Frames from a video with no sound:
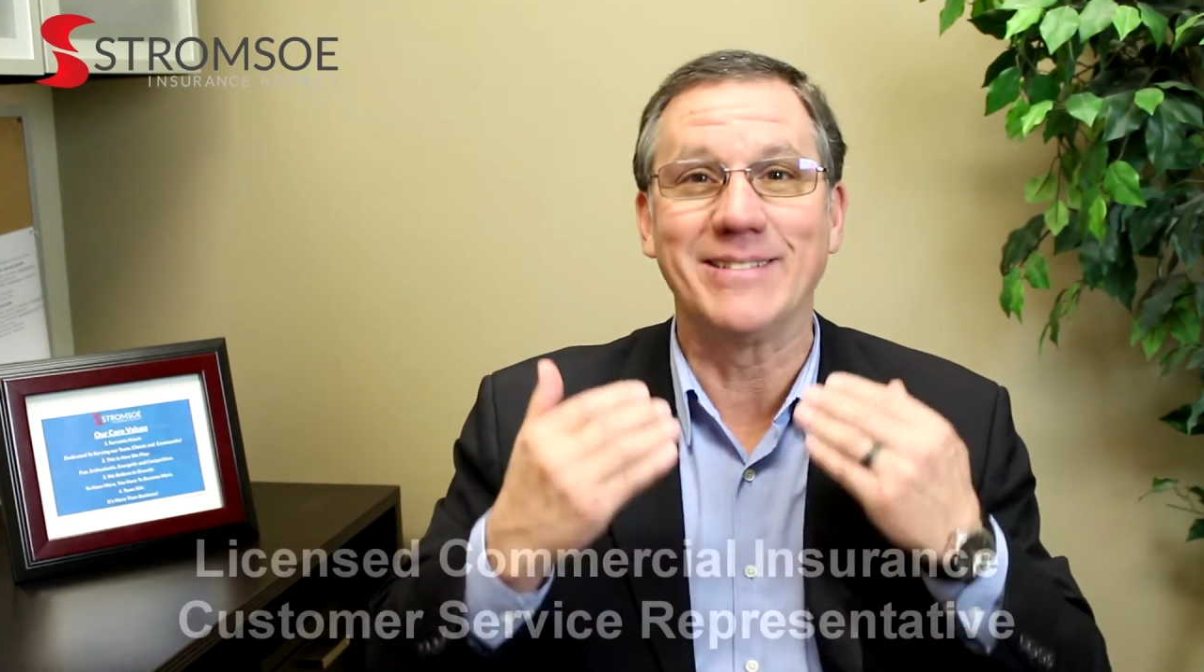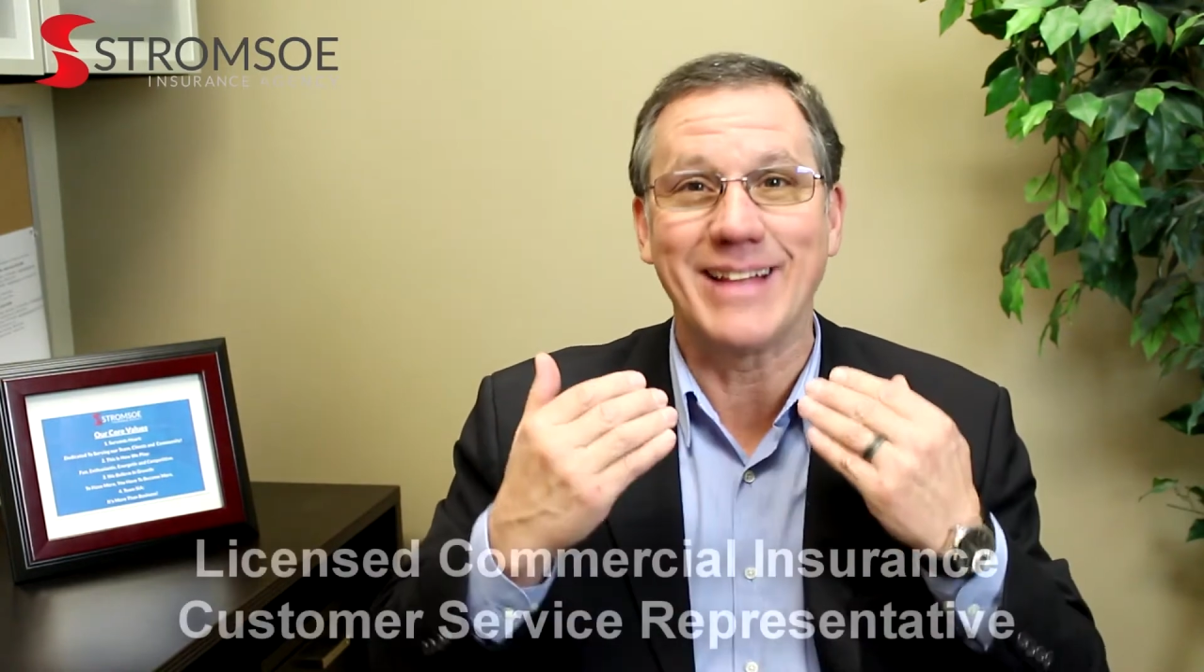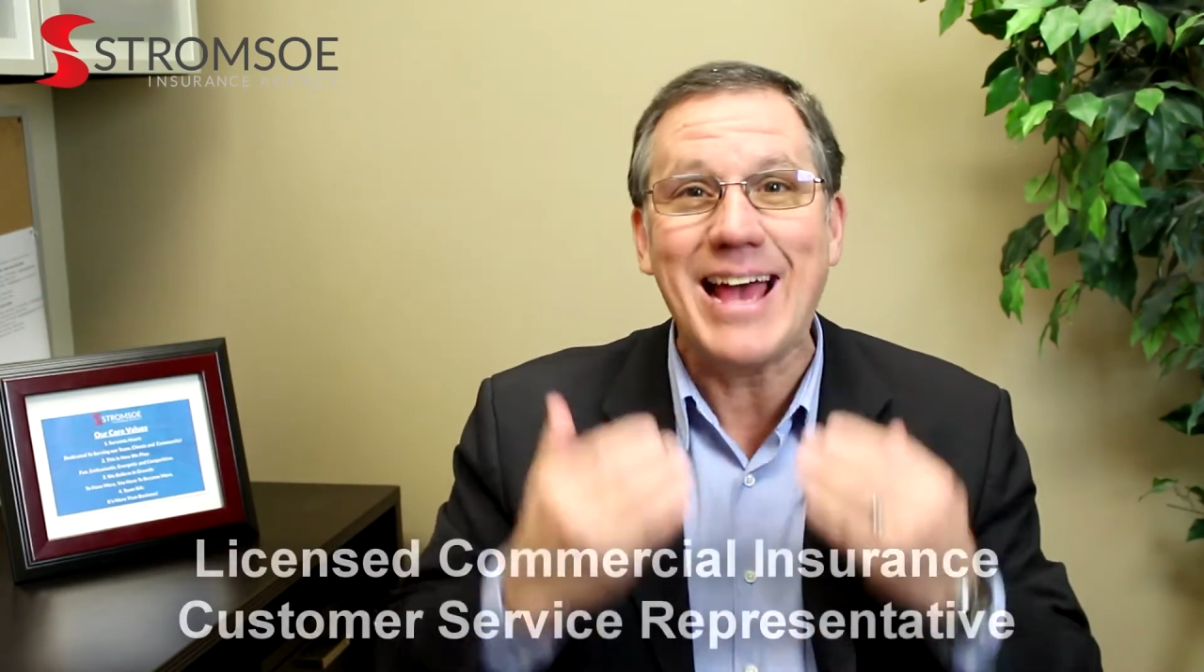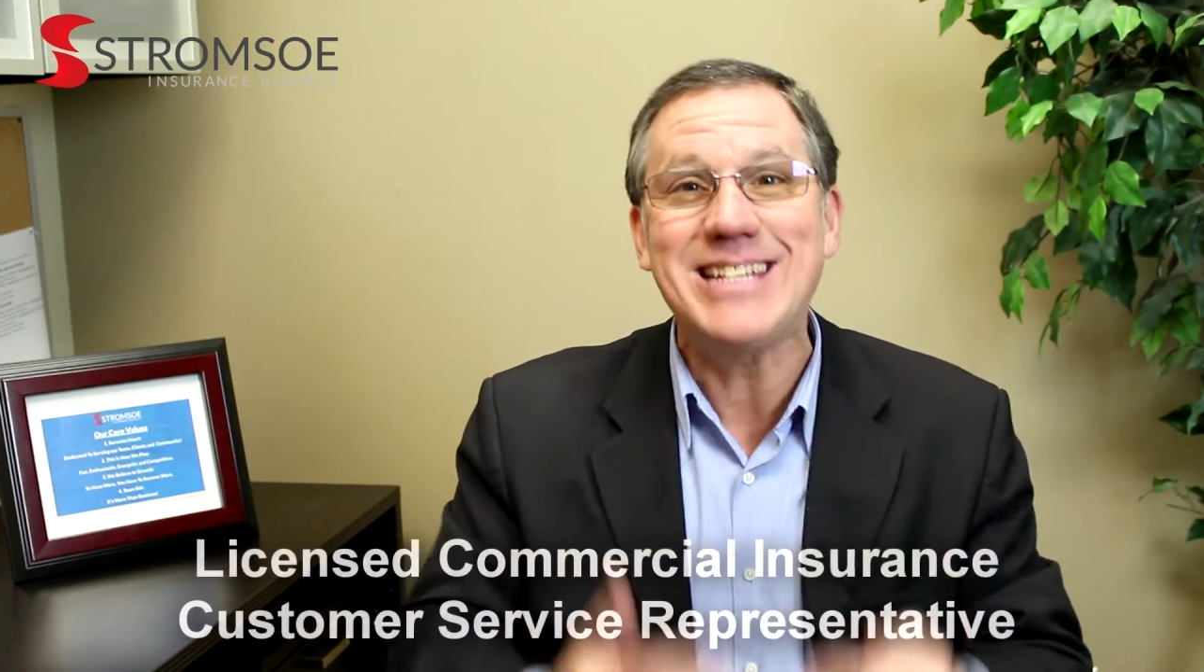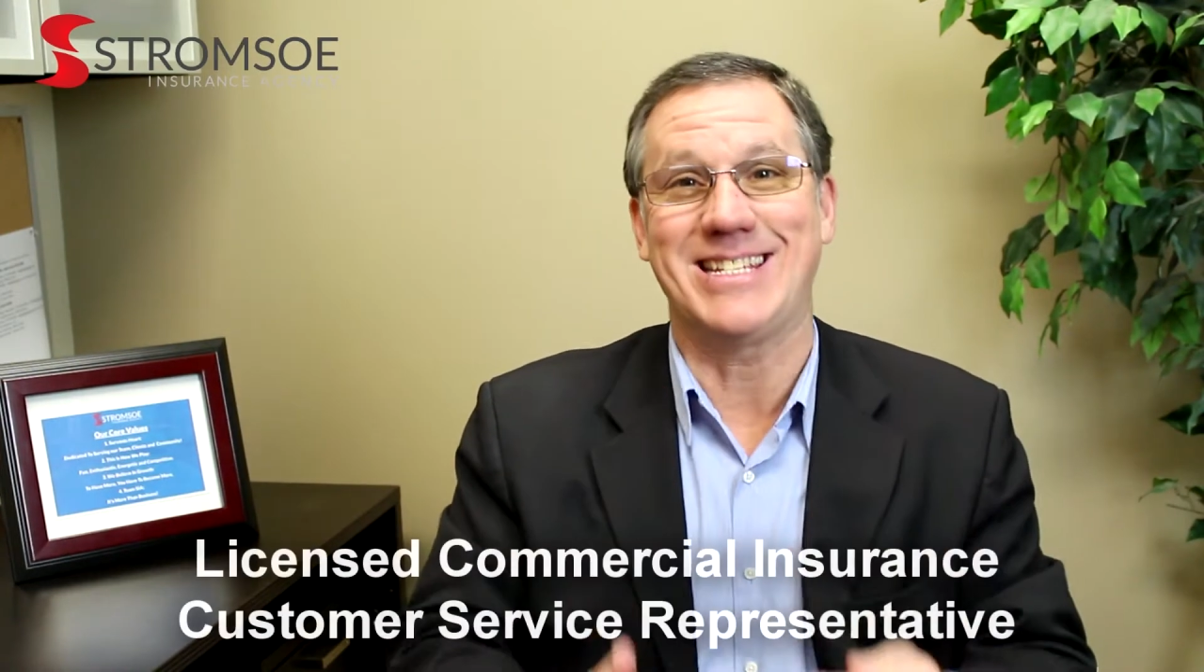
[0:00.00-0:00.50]

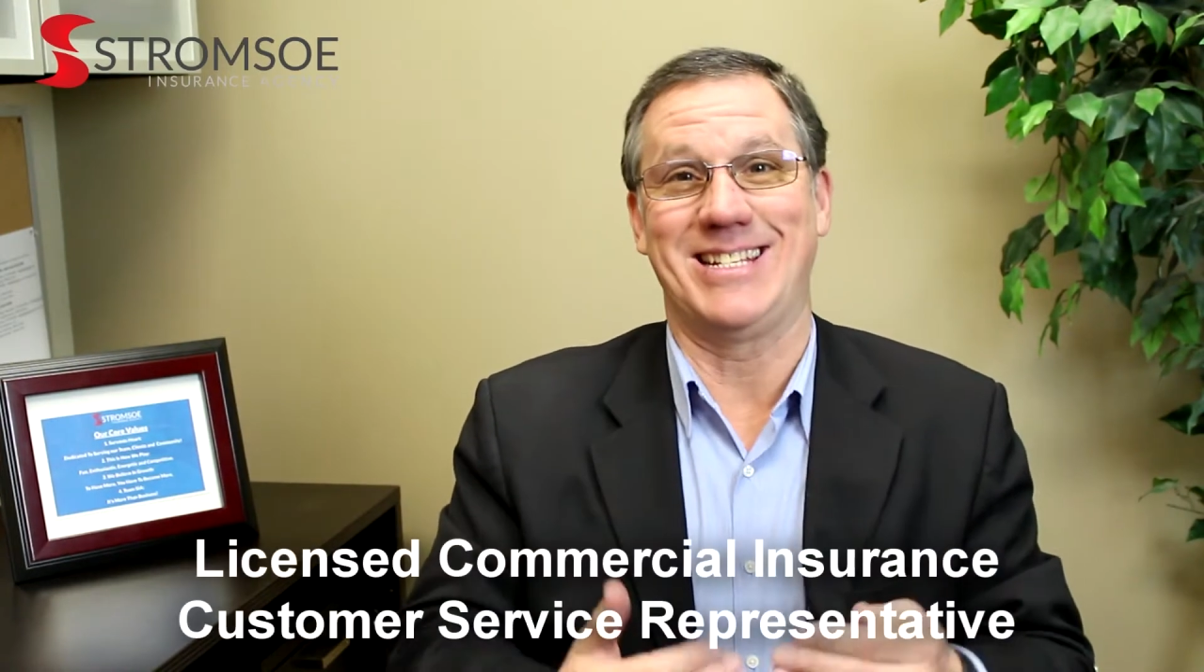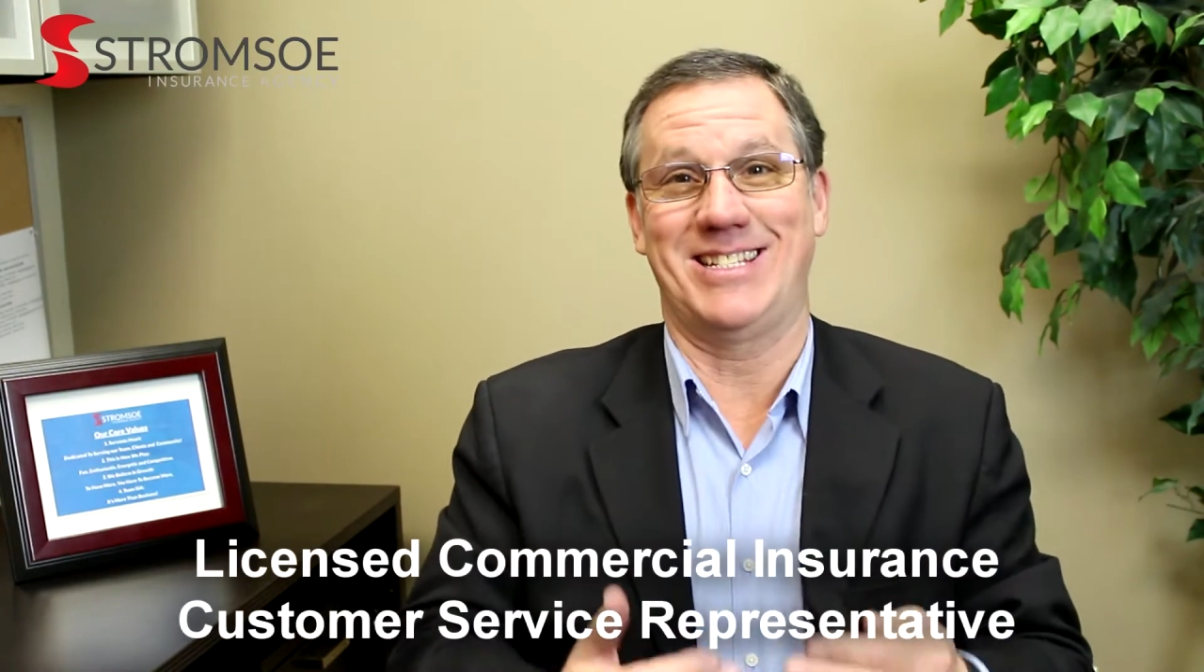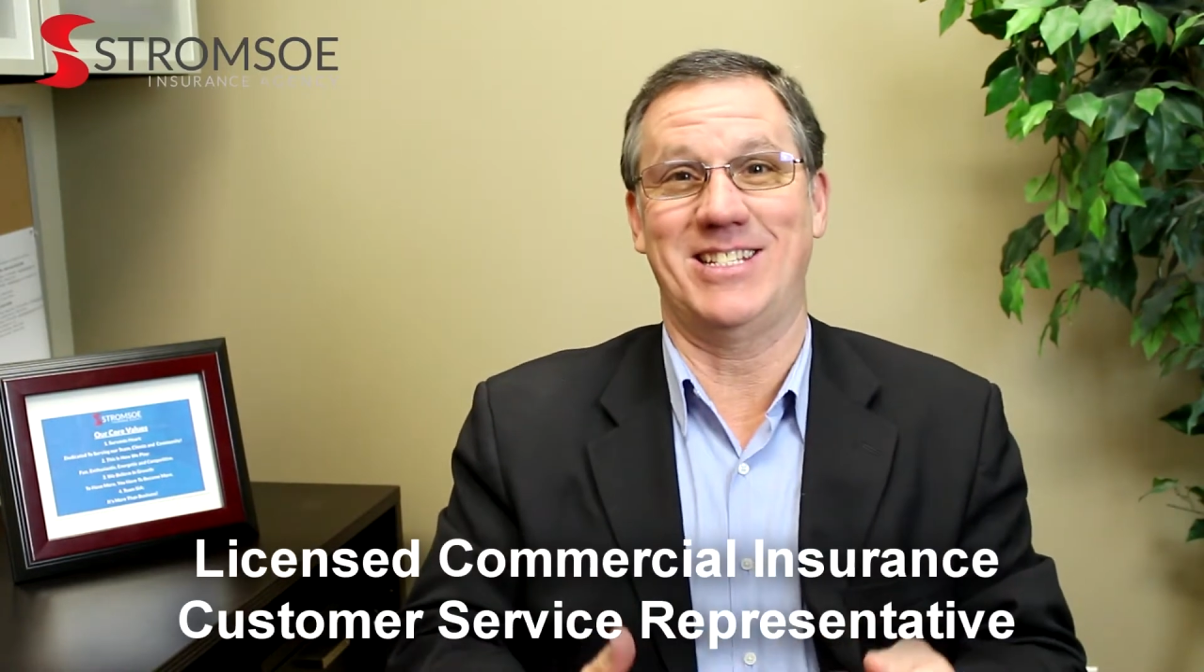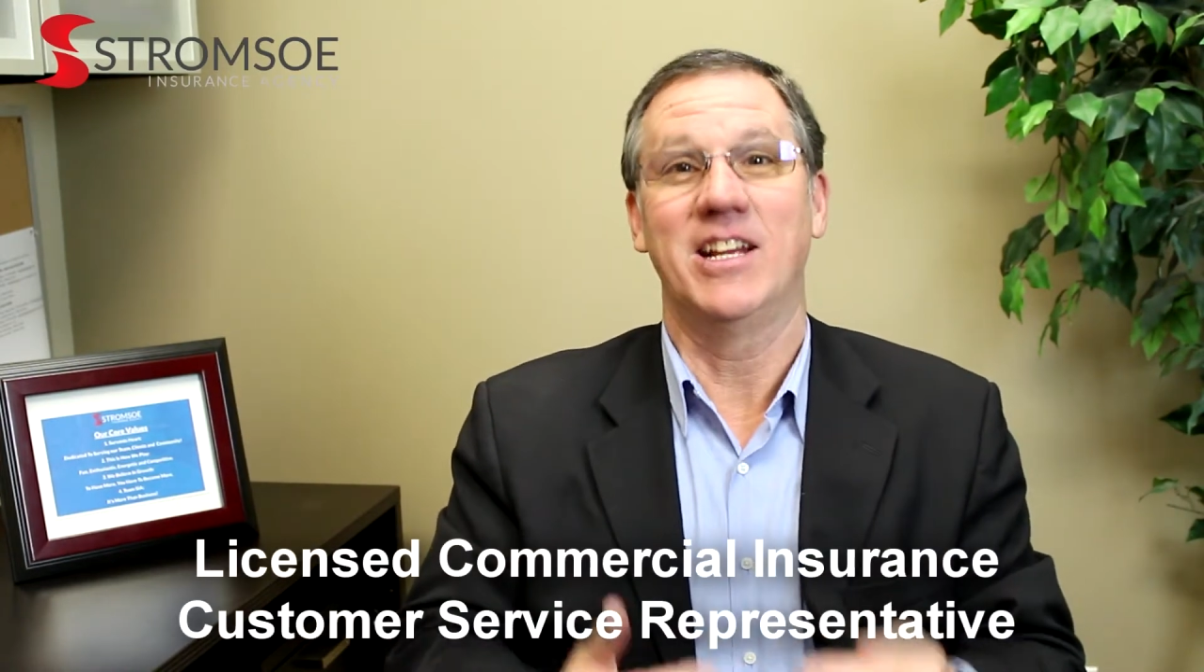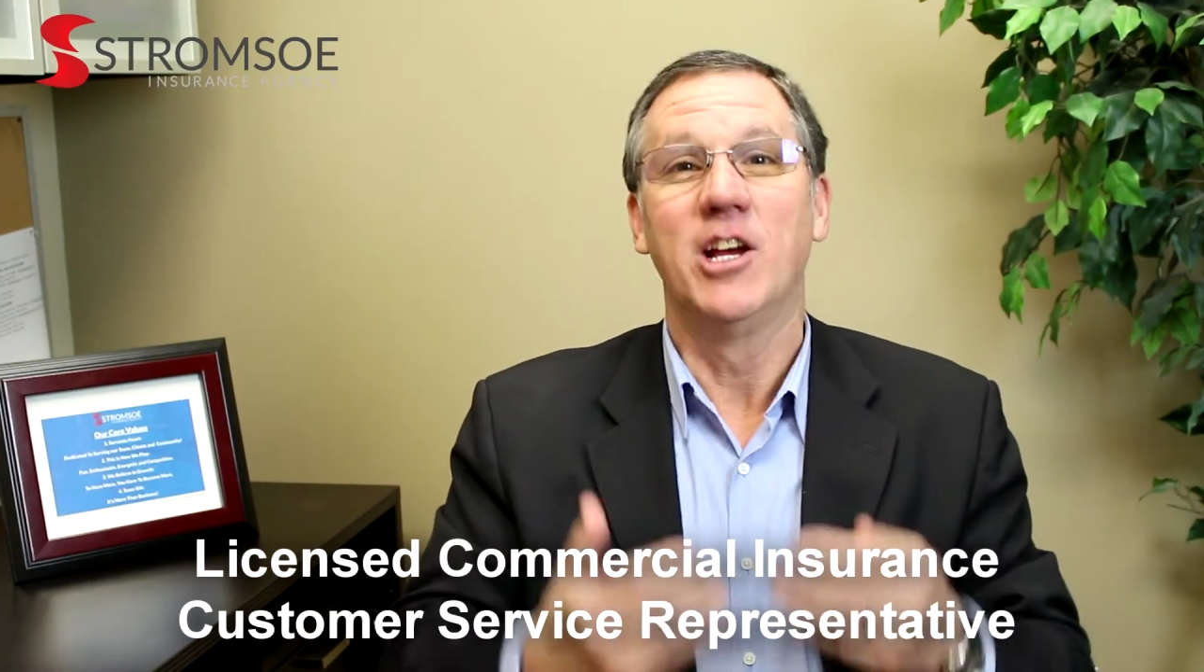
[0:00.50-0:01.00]

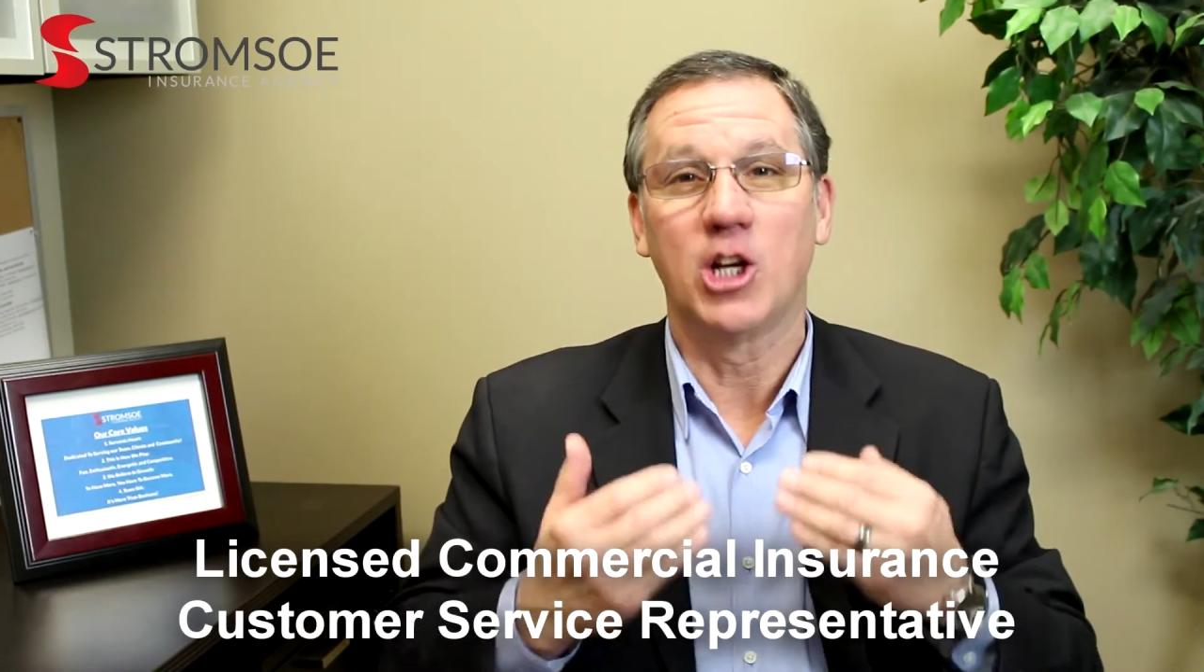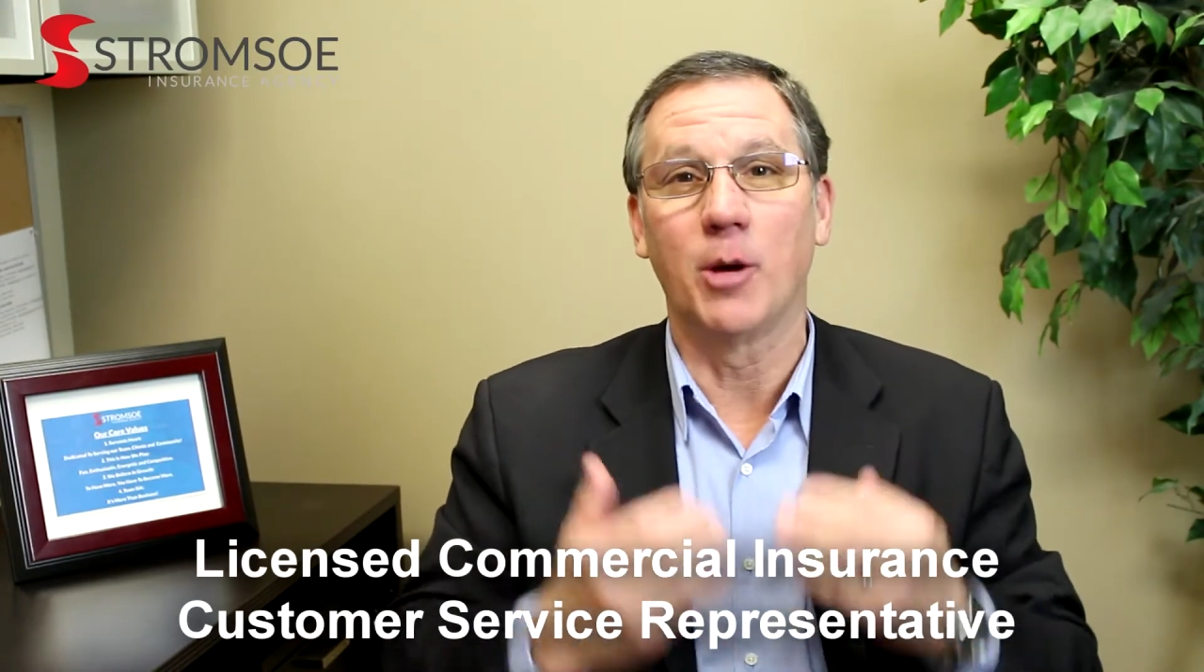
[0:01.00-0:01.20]
licensed